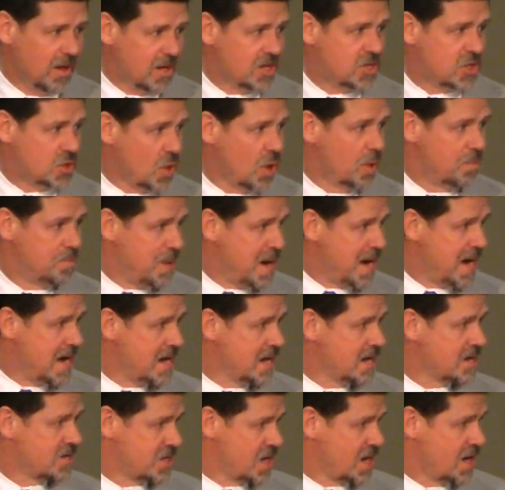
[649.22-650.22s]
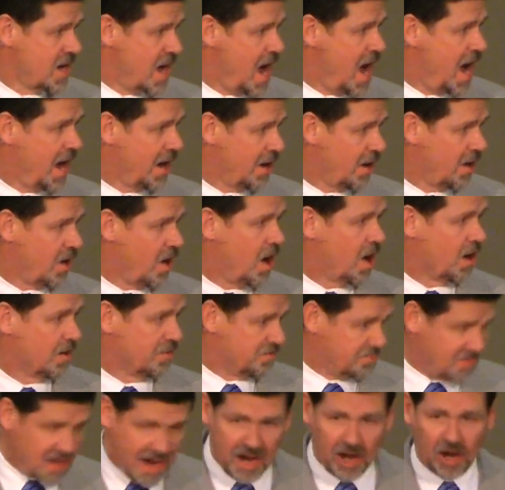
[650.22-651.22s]
And so obedience and honor
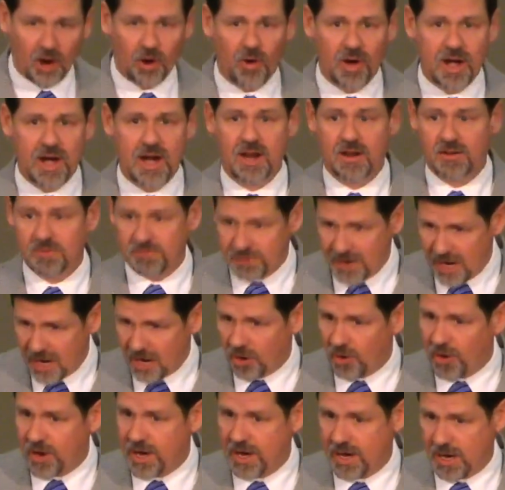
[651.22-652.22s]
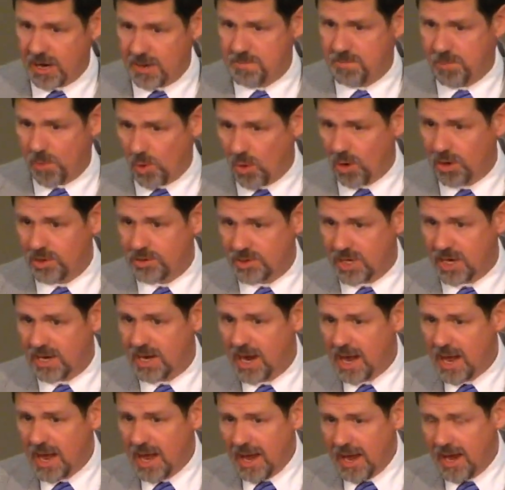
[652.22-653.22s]
are very, very
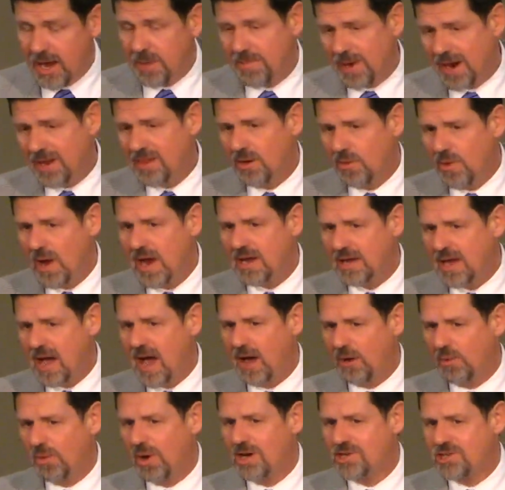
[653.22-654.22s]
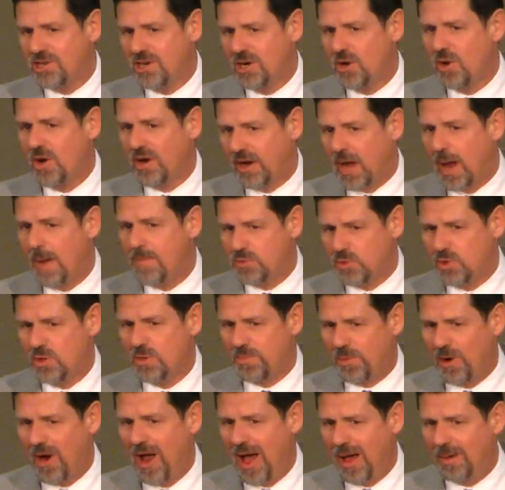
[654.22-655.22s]
important. And by the way, God wants you to know it comes
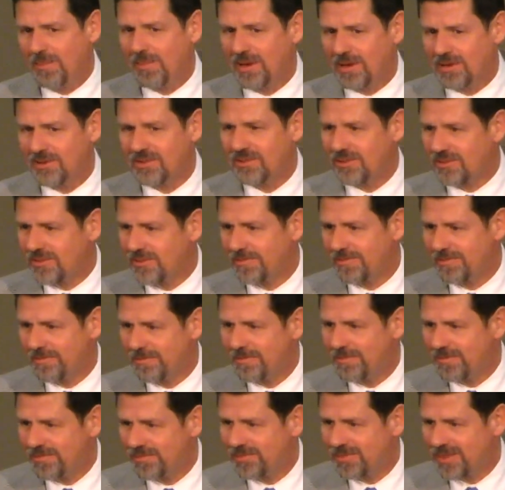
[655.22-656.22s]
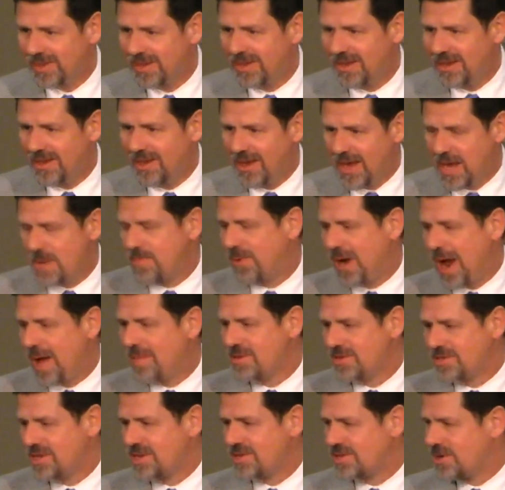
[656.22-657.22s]
with a promise. He
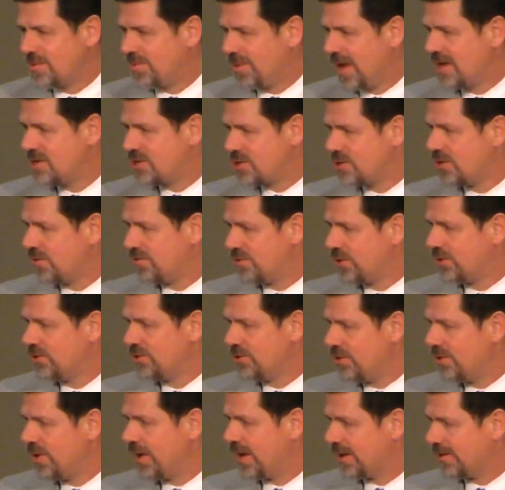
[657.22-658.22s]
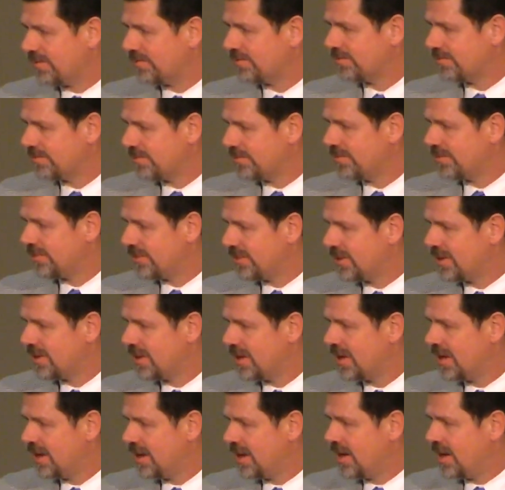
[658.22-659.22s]
promises to bless you if you'll do it.
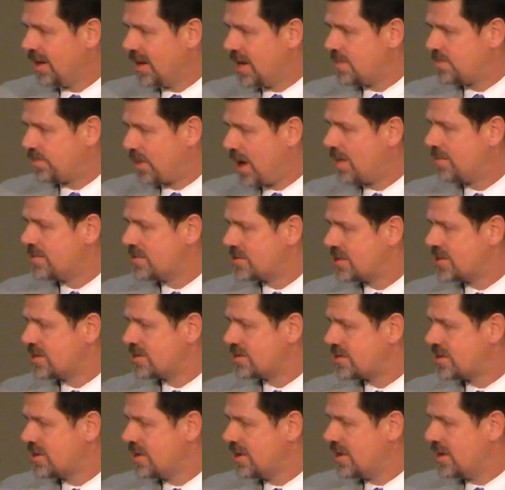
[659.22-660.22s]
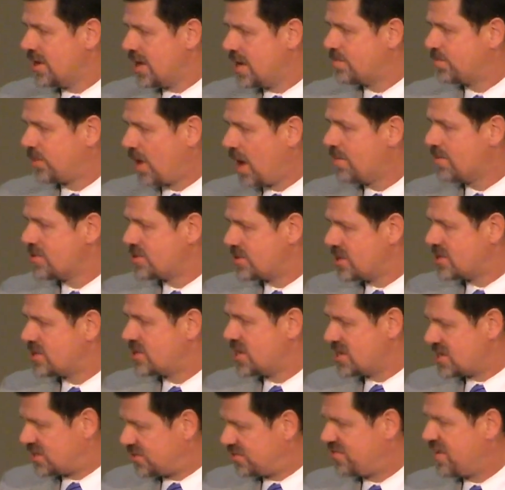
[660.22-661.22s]
He promises
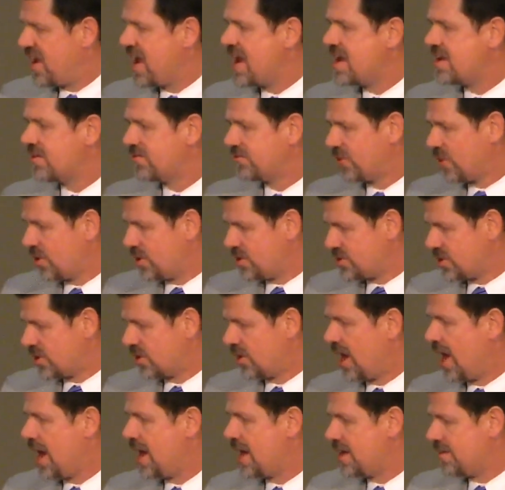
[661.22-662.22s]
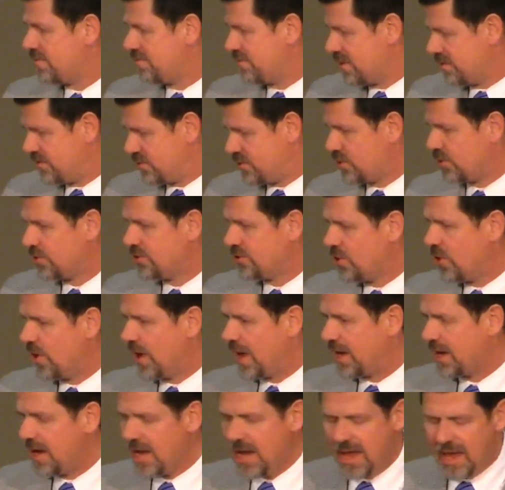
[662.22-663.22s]
His favor in your life if you'll
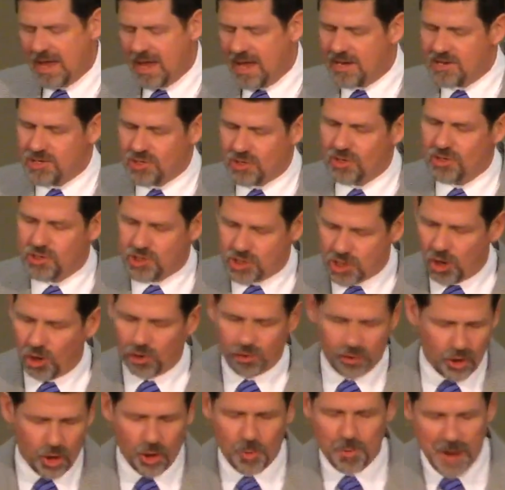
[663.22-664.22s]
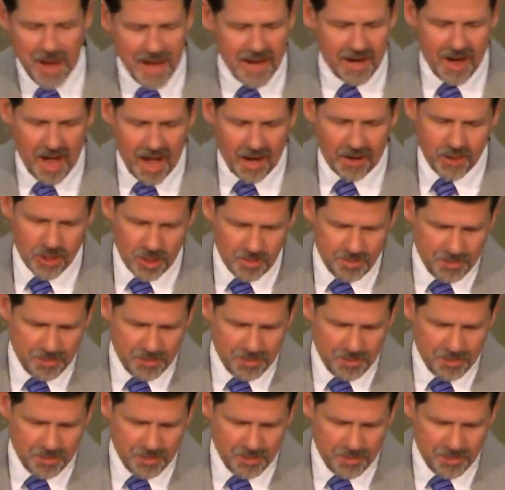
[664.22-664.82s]
do it. And so children, obey and honor